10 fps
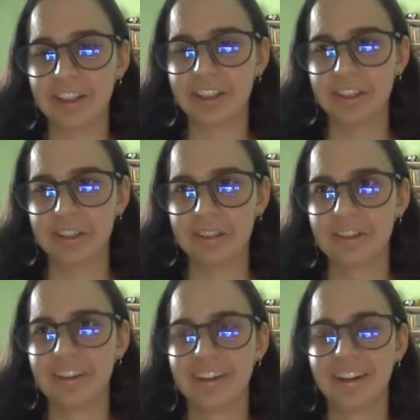
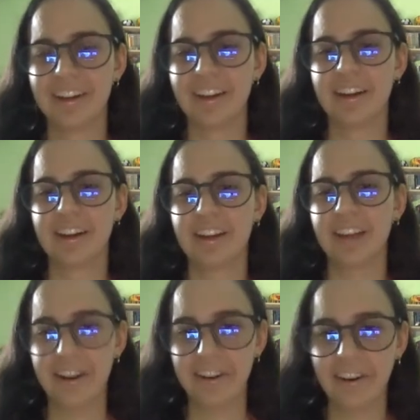to
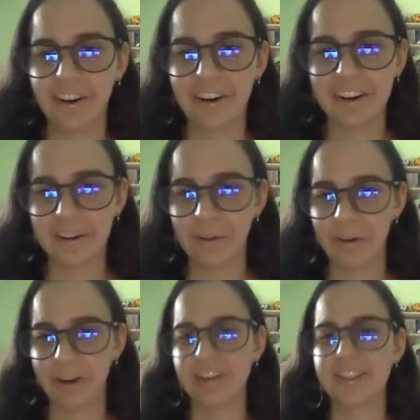cater
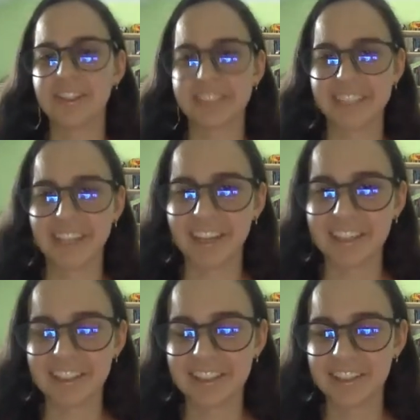or
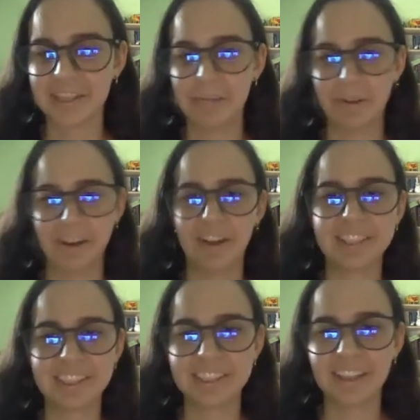understand someone
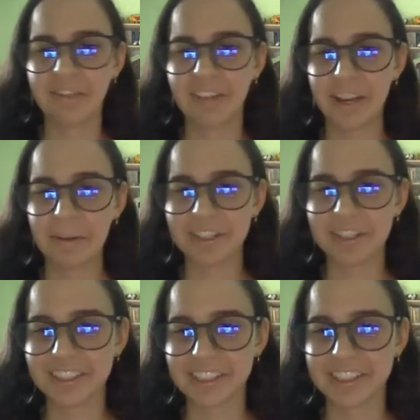else's love language,
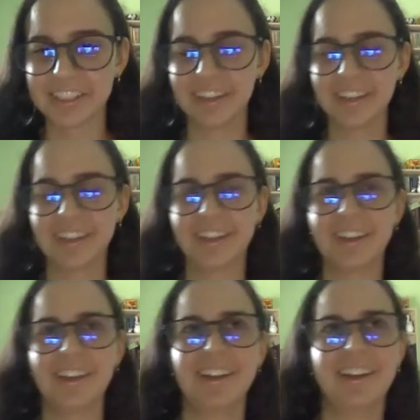it's
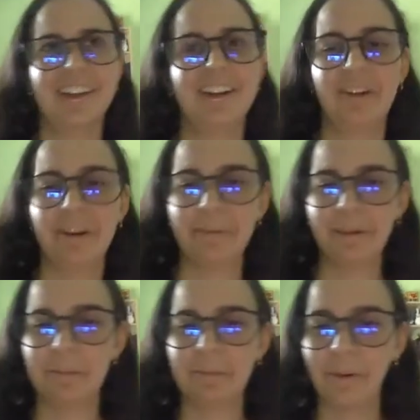
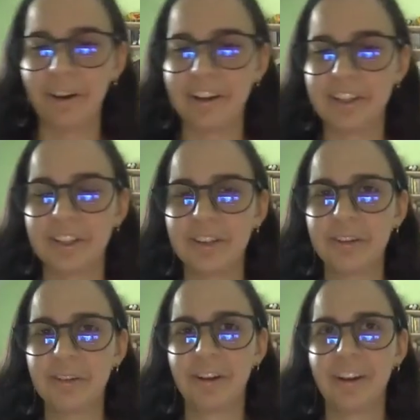incredibly important to